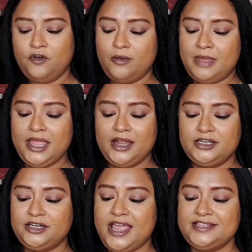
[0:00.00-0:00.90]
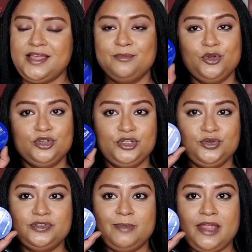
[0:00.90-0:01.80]
For my under eyes, I'm going to
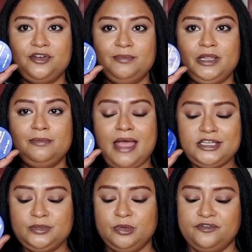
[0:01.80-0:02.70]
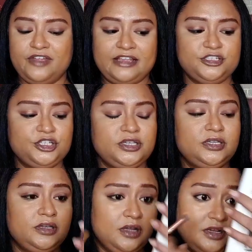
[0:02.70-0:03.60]
use my Rimmel Match
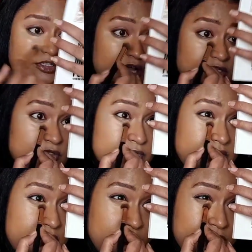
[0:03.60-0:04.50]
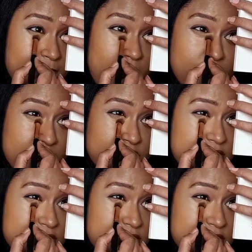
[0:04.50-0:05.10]
Perfection translucent loose powder.